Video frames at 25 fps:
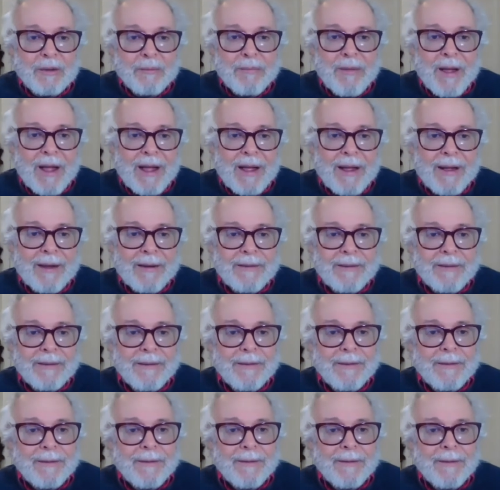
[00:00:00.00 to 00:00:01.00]
bad.
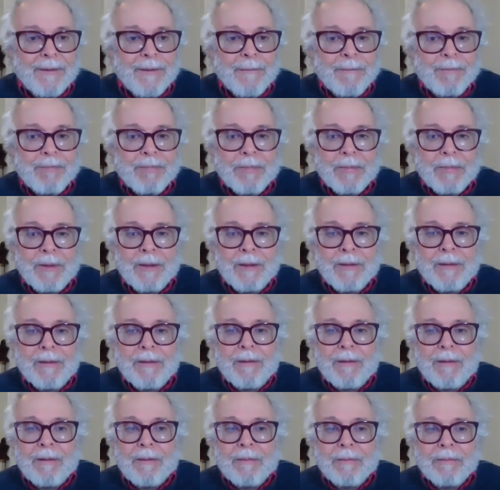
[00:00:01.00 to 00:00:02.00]

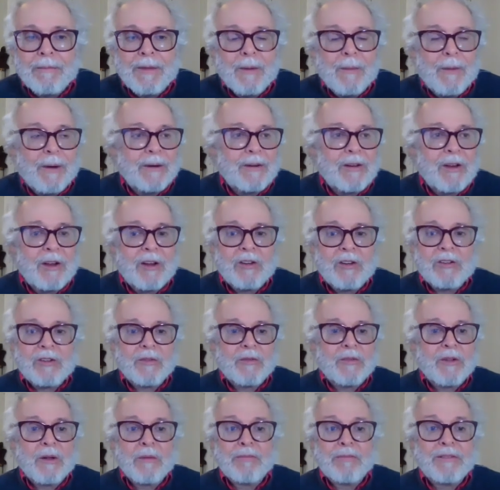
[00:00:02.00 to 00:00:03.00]
There are days
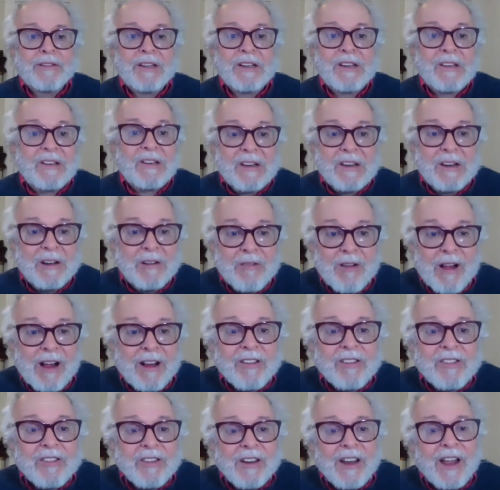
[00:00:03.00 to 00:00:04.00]
of complete
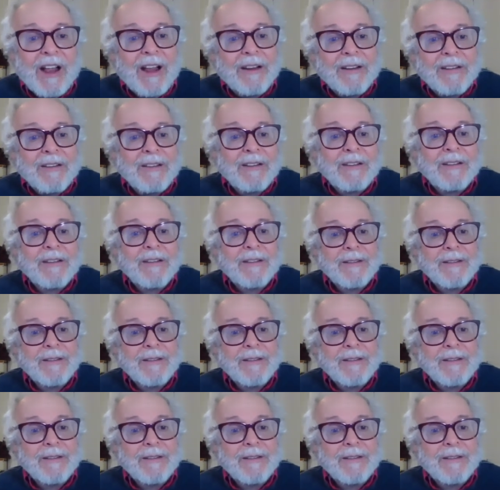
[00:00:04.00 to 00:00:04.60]
irrationality.